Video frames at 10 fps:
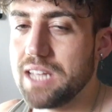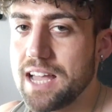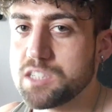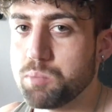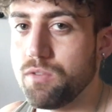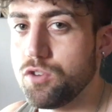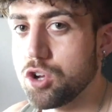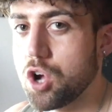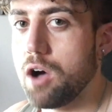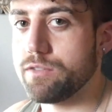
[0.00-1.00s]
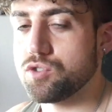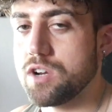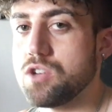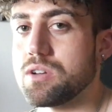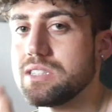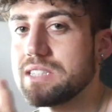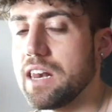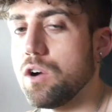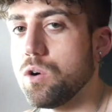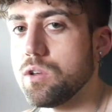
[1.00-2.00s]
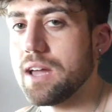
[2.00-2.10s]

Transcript: yes, but if you look after it, you can sell it on,